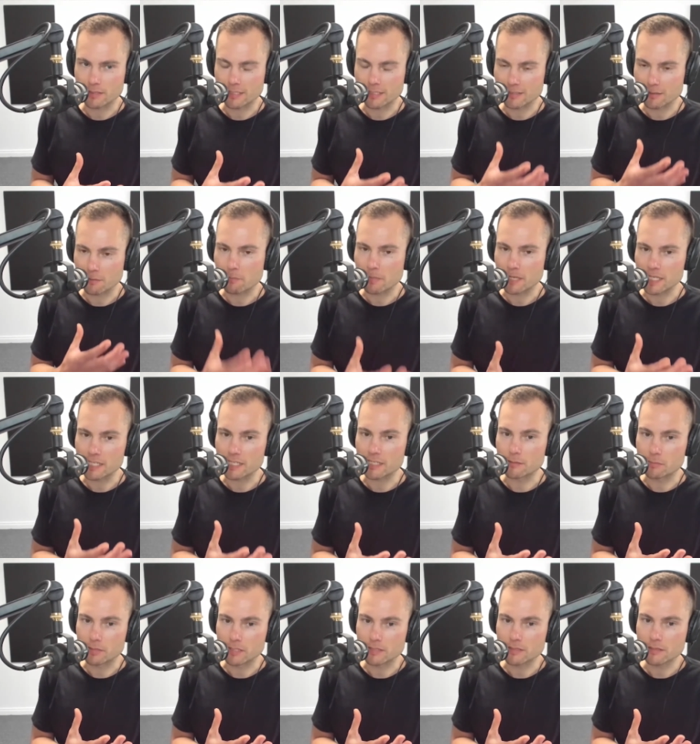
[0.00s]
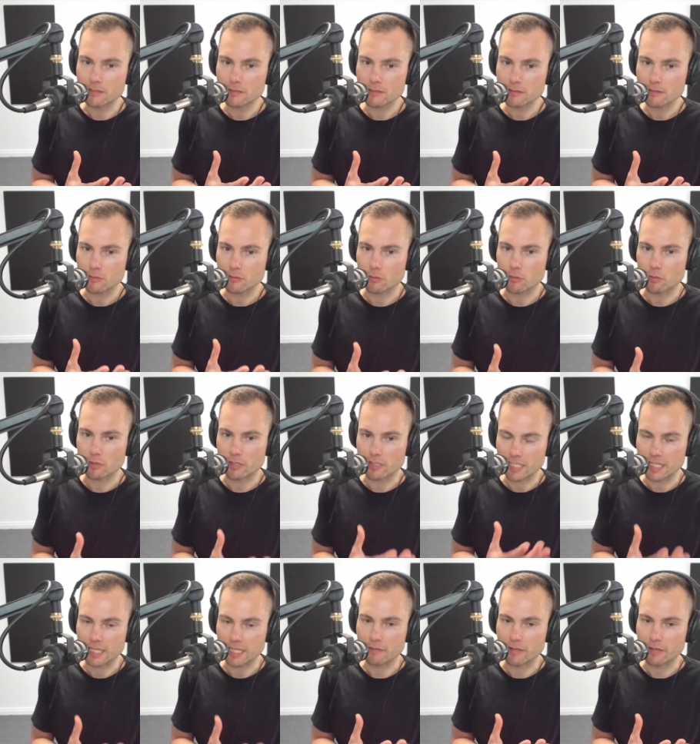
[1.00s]
is a media business or yes.
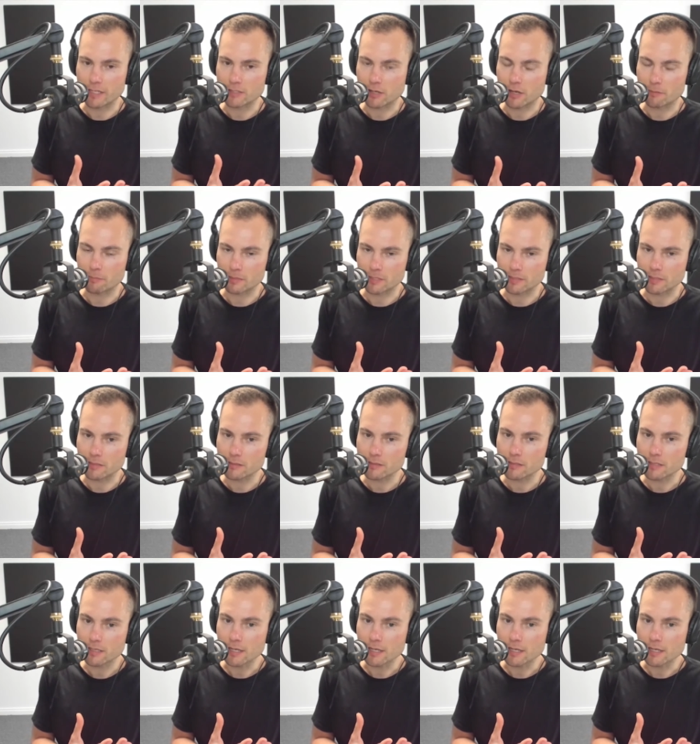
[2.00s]
a TV type business.